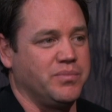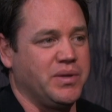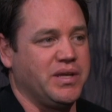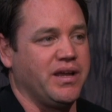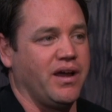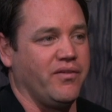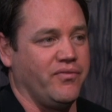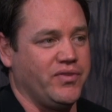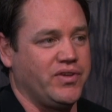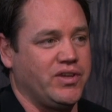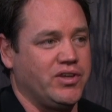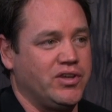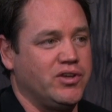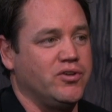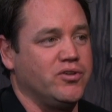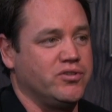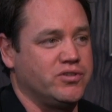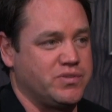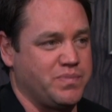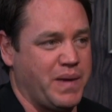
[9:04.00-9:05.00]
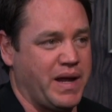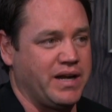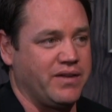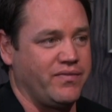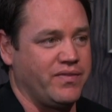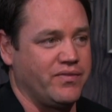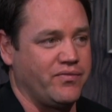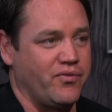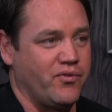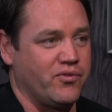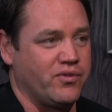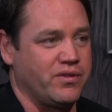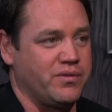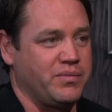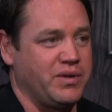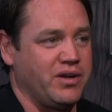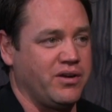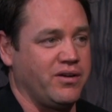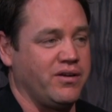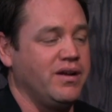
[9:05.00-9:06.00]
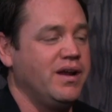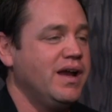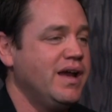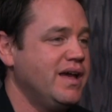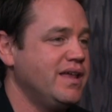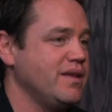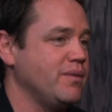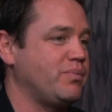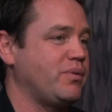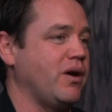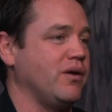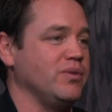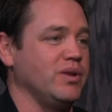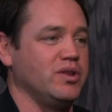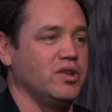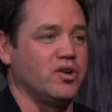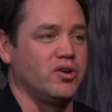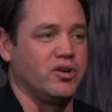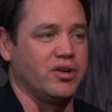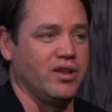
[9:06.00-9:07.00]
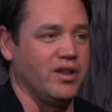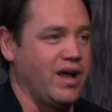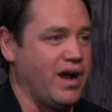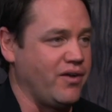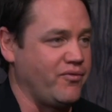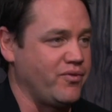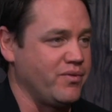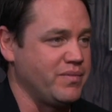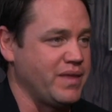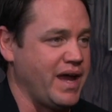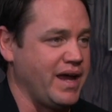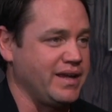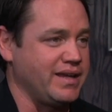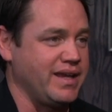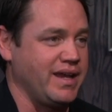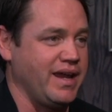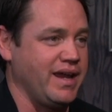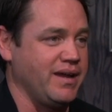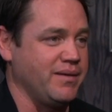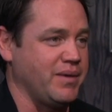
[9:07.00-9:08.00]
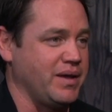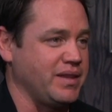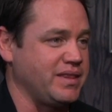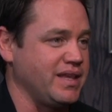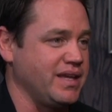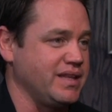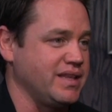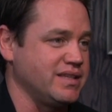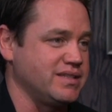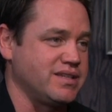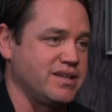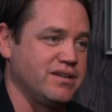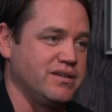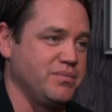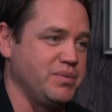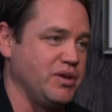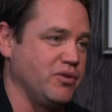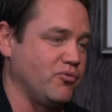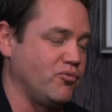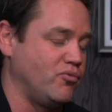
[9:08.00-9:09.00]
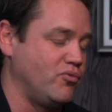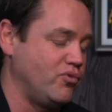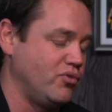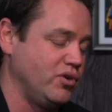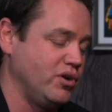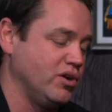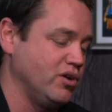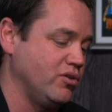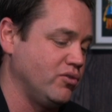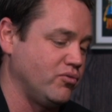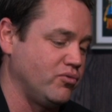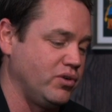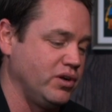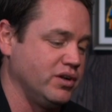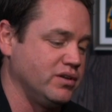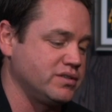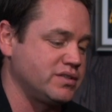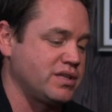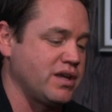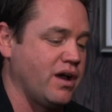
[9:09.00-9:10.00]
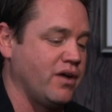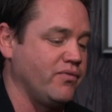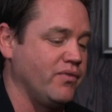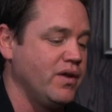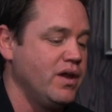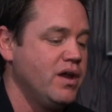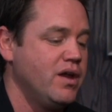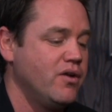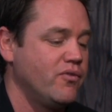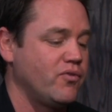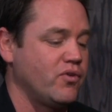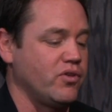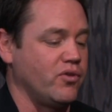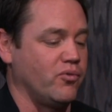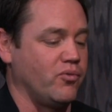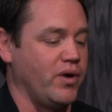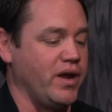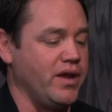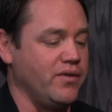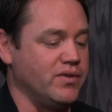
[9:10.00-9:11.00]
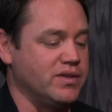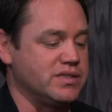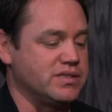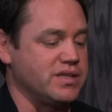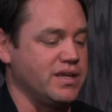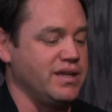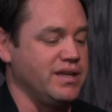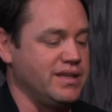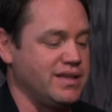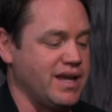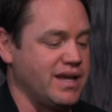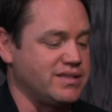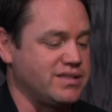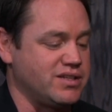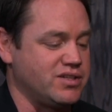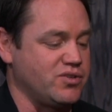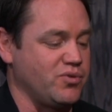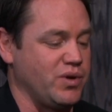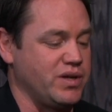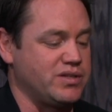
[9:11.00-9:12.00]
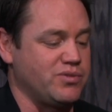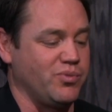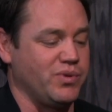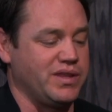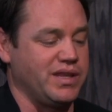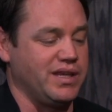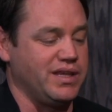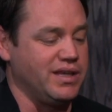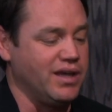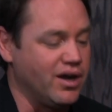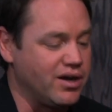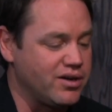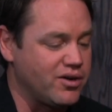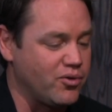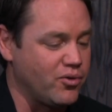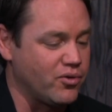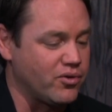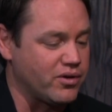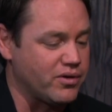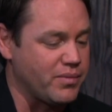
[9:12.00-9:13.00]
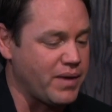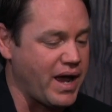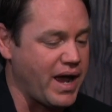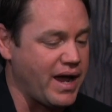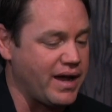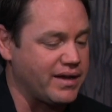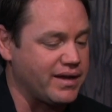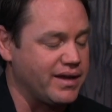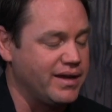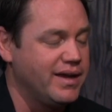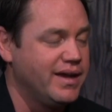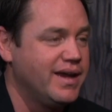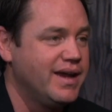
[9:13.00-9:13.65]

be of huge benefit for them here. They probably learned a lot from that game. I think it's going to be real, real tough for the Ravens in that situation with a young quarterback